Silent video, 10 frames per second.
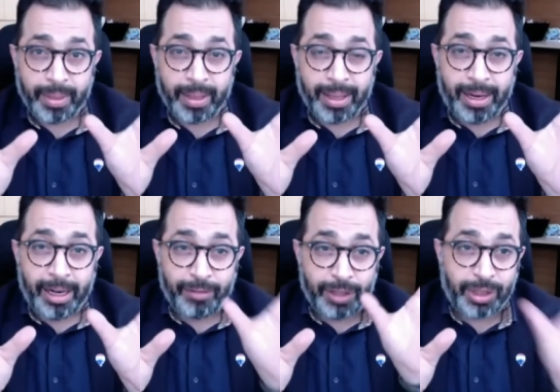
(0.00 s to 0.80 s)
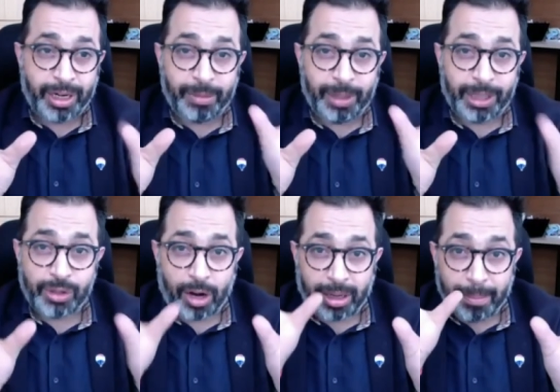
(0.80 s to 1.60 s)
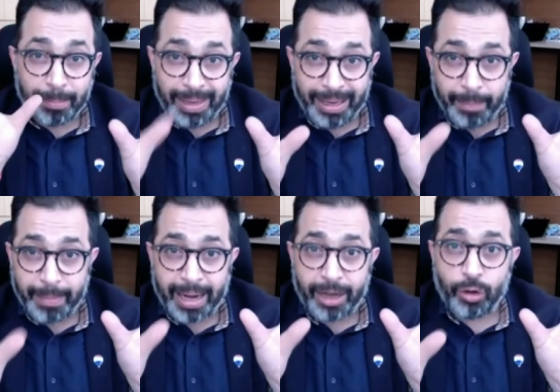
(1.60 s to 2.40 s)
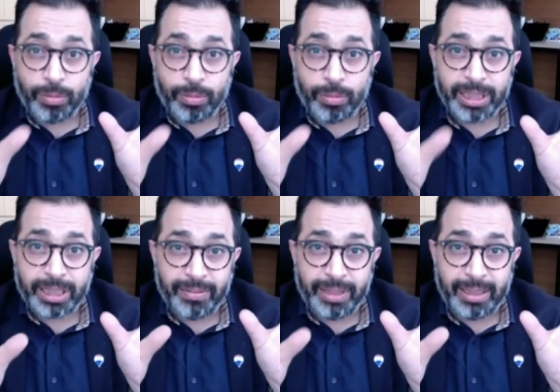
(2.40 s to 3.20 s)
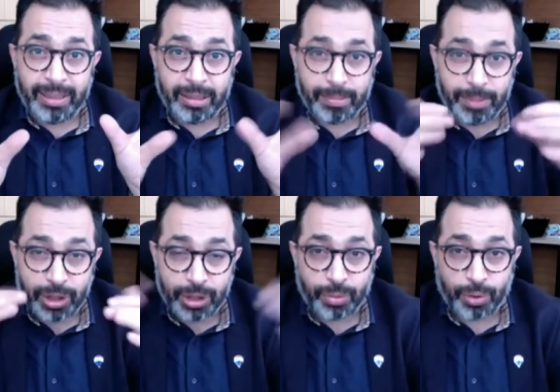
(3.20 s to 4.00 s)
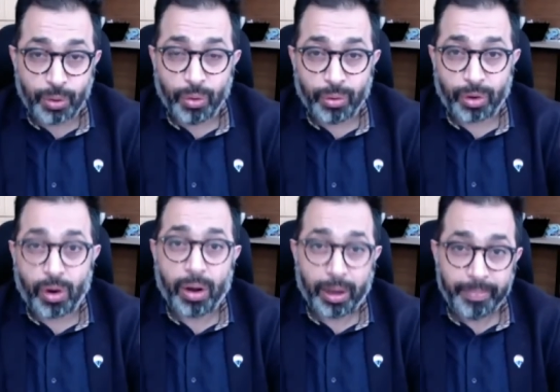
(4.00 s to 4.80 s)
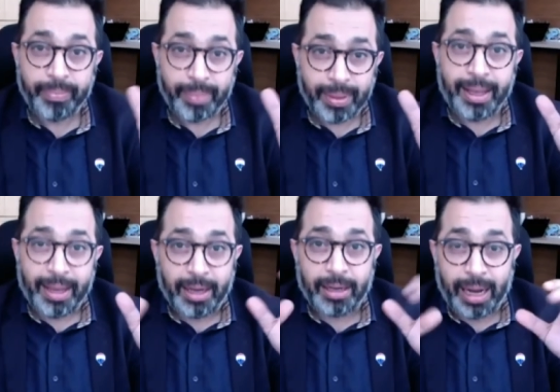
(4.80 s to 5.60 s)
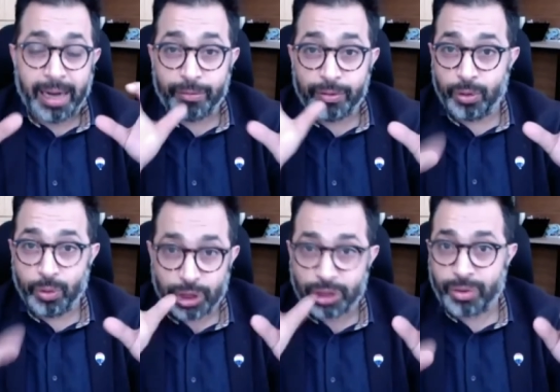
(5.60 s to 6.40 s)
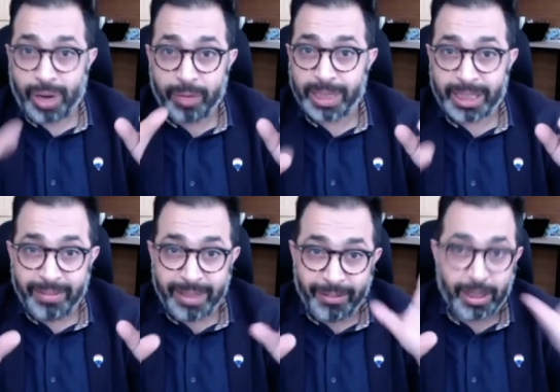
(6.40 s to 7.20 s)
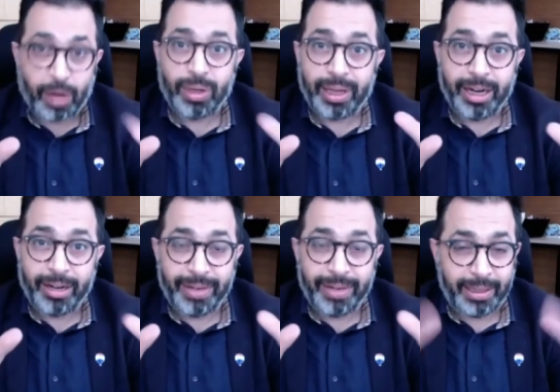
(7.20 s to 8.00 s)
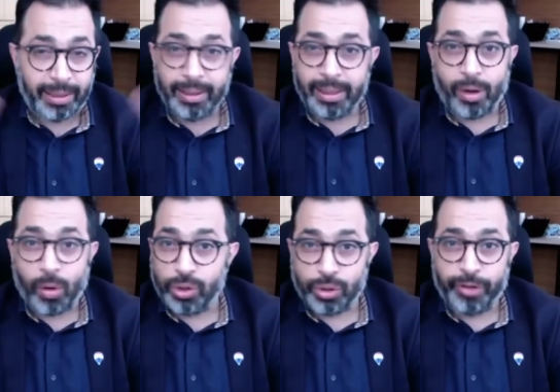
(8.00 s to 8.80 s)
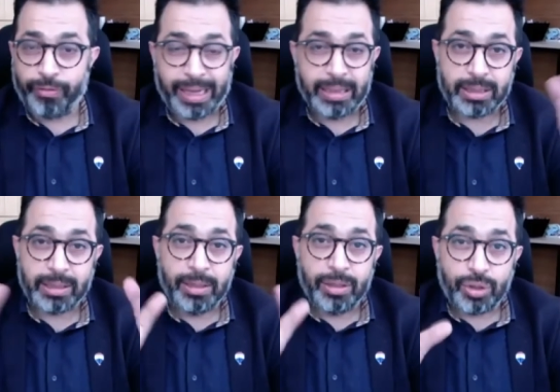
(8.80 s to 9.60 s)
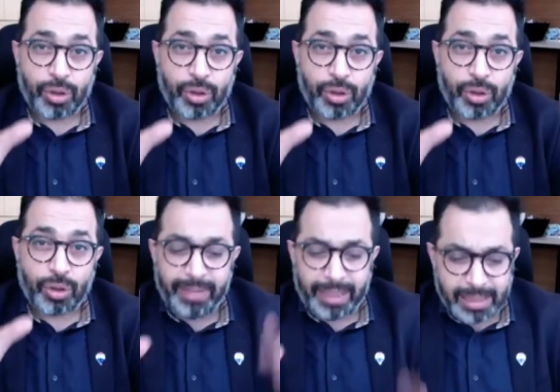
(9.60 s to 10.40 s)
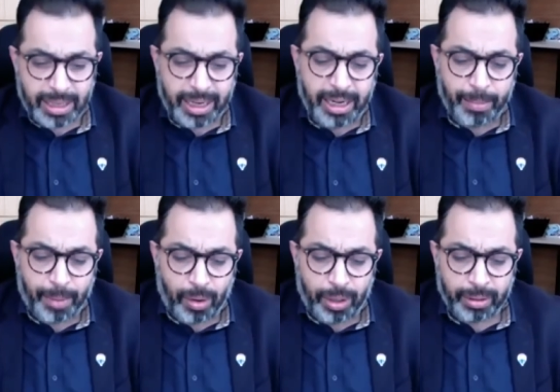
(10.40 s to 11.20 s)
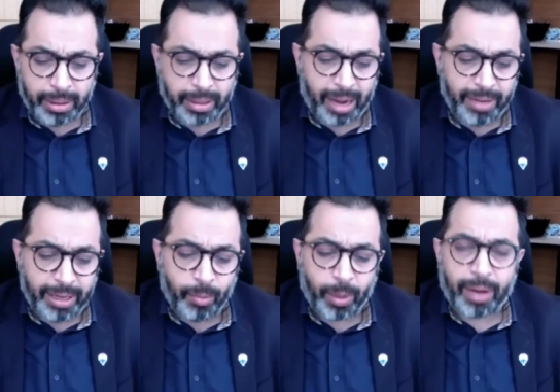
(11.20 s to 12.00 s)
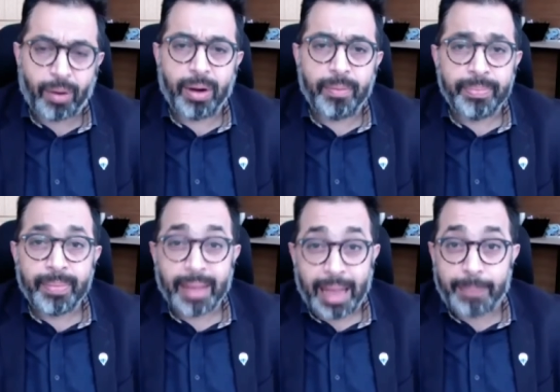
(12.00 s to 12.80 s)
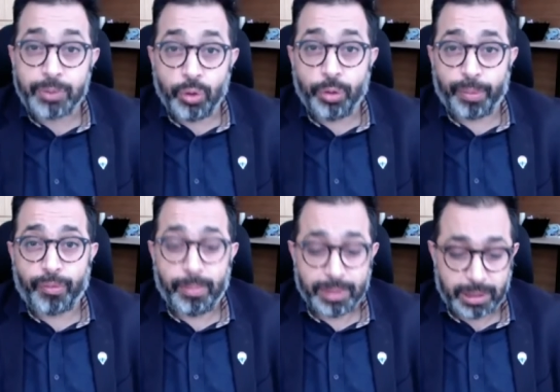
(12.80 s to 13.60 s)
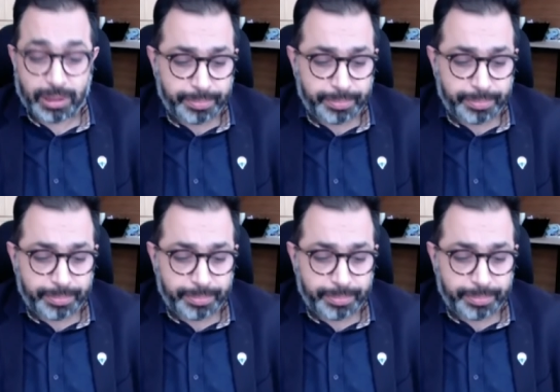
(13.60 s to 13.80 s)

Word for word: If this creativity is not completely married to objectivity, the business would go wrong. Uh, and if you just run objectivity without creativity, also it fails. So objectivity is really about driving what I call absolute performance.